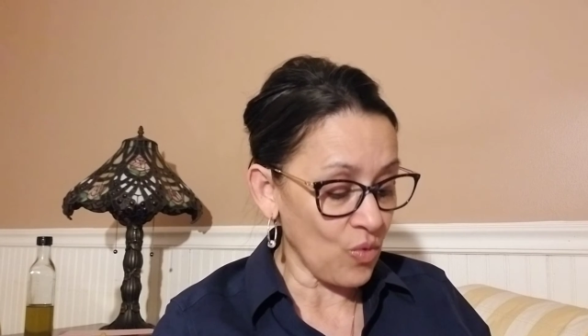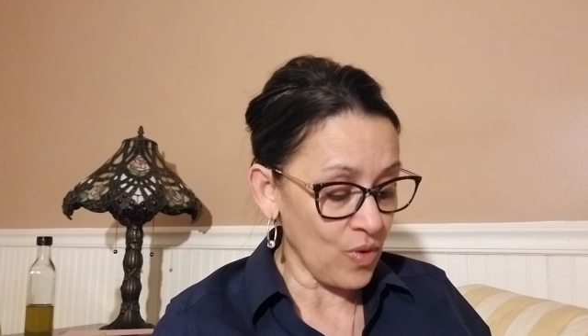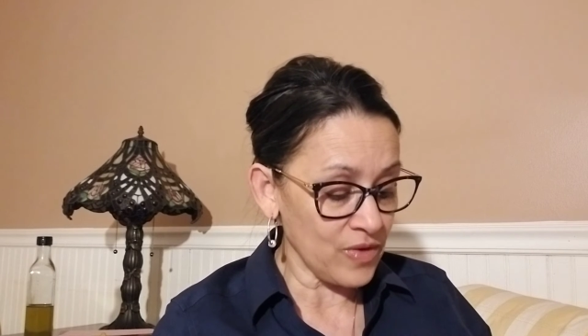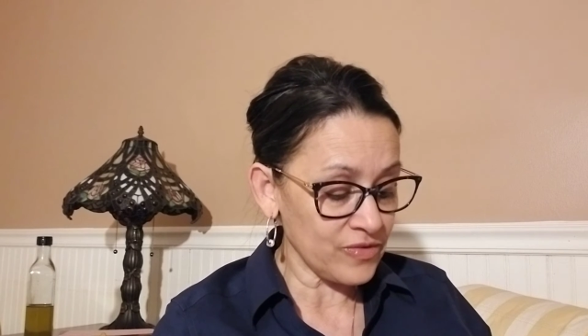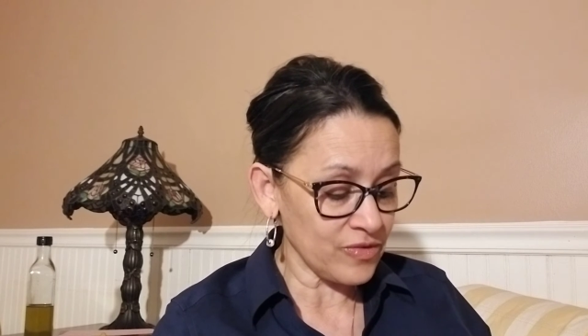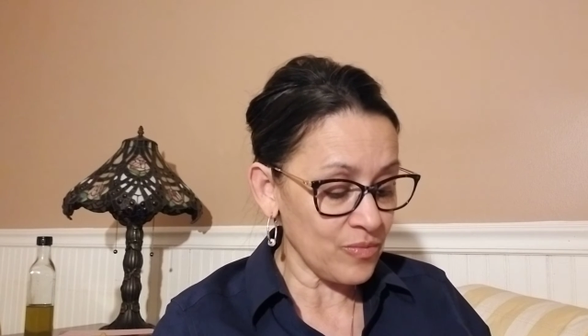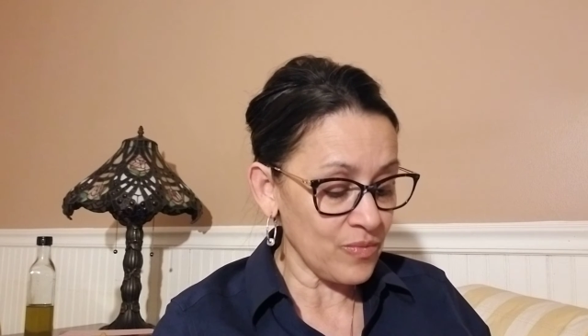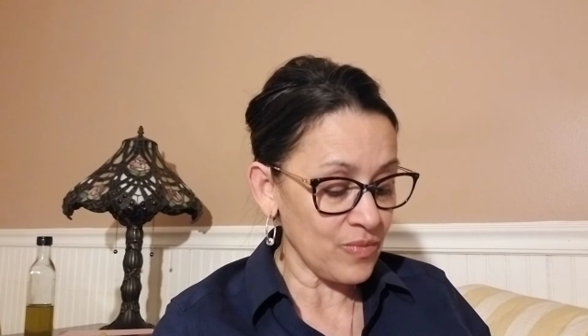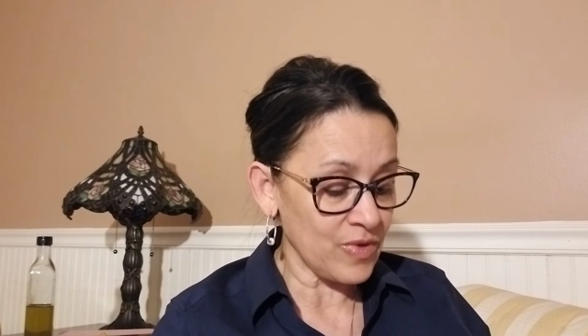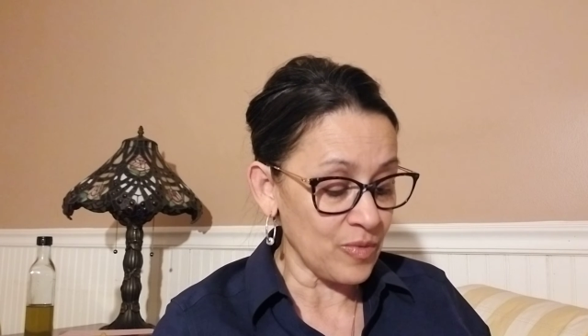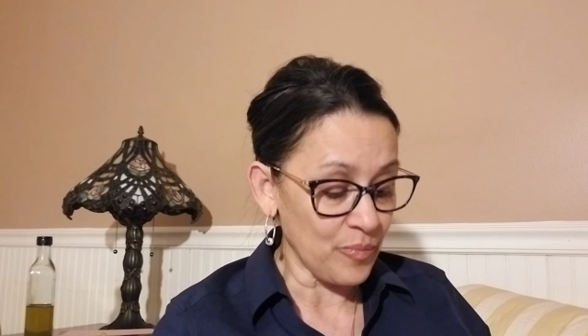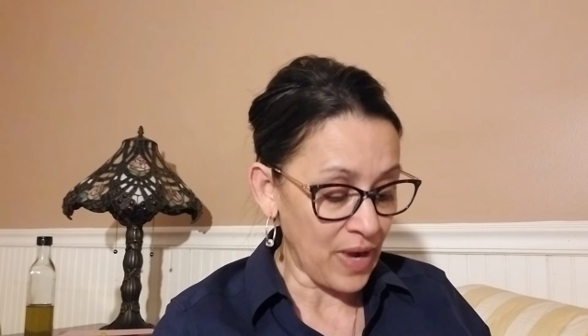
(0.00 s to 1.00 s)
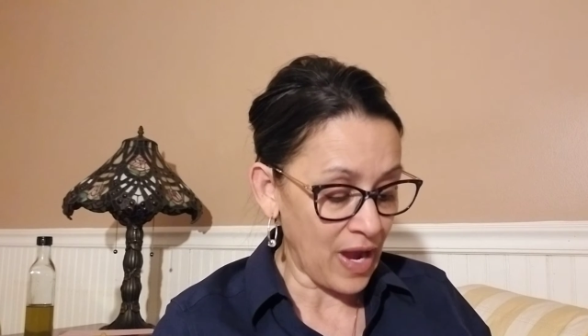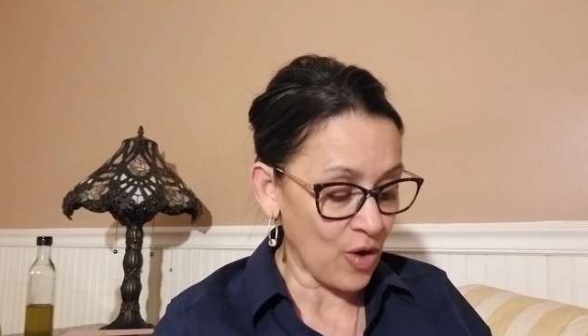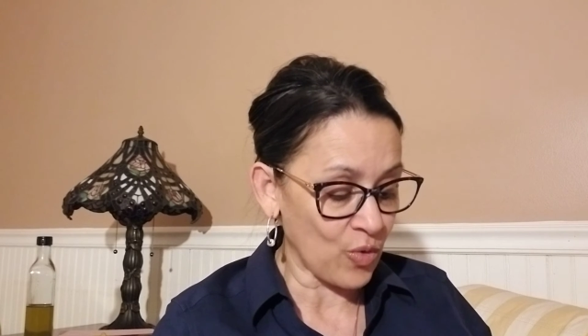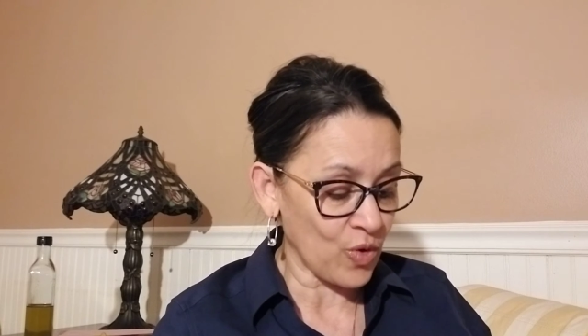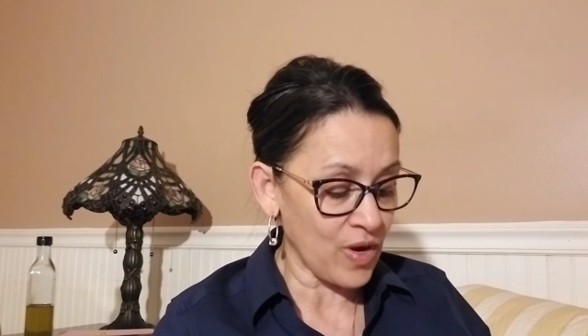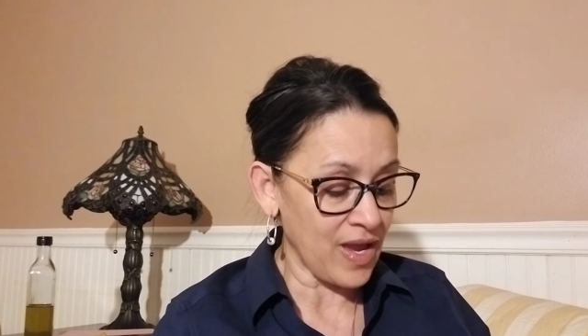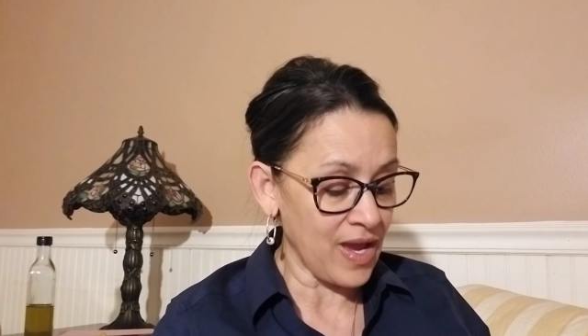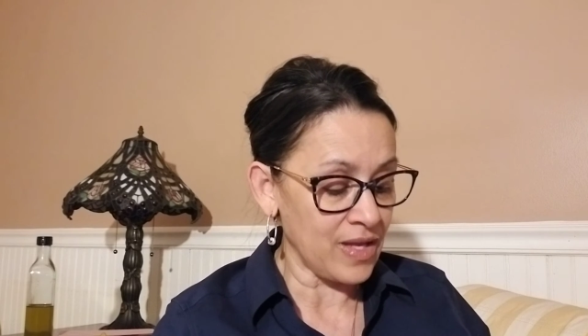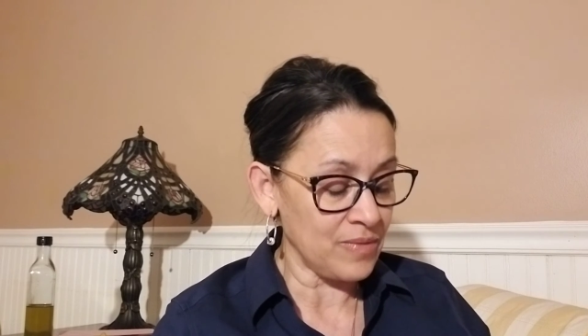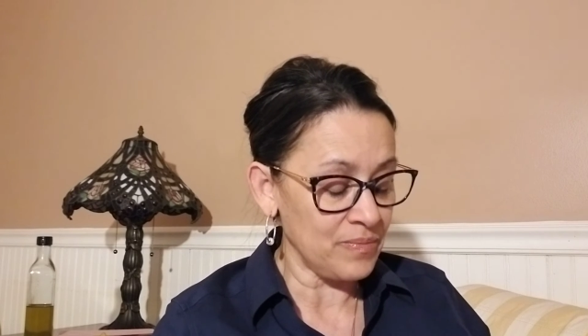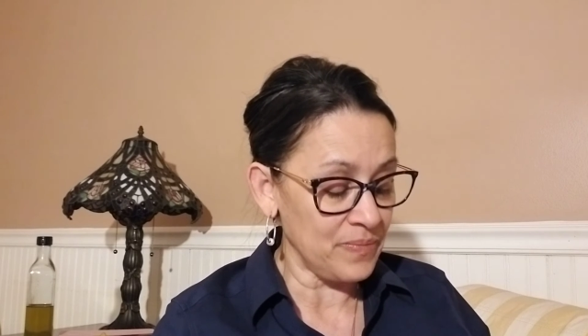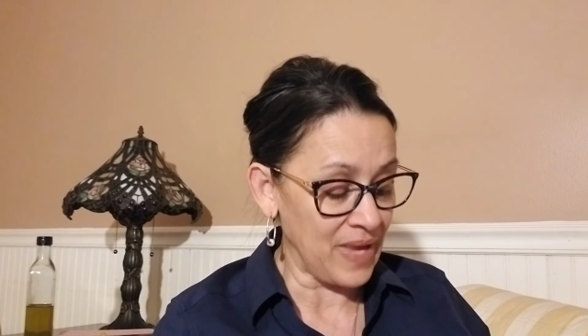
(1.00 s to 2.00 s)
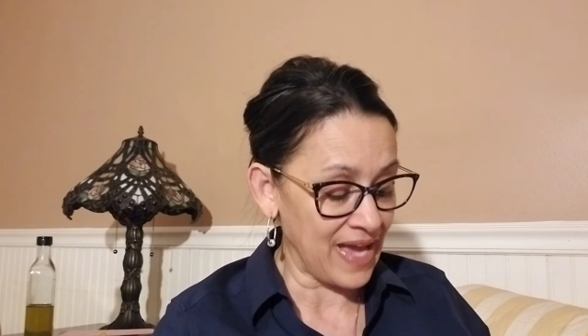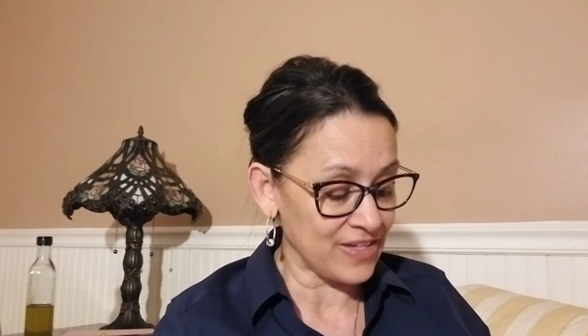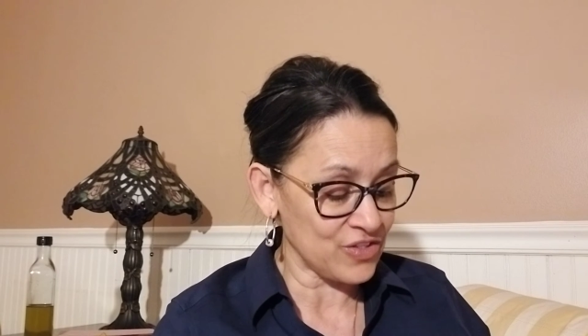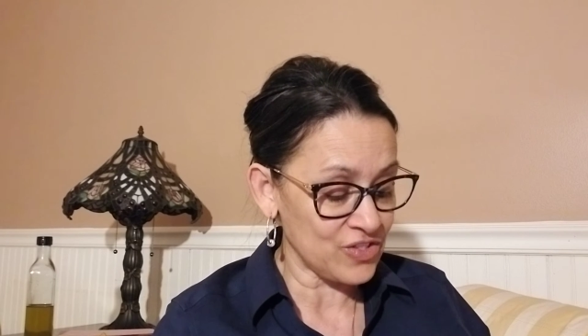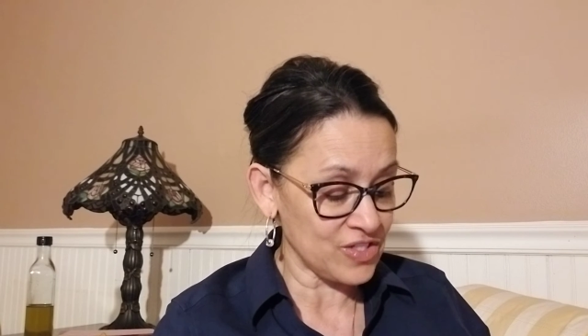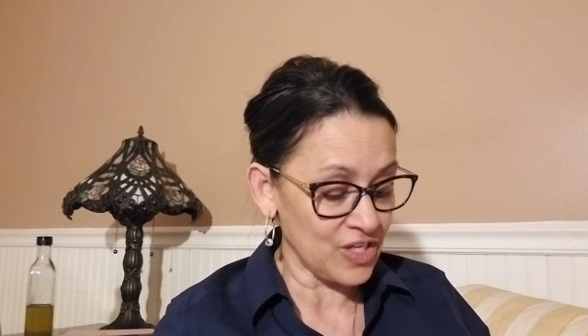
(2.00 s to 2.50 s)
awesome in power and majesty.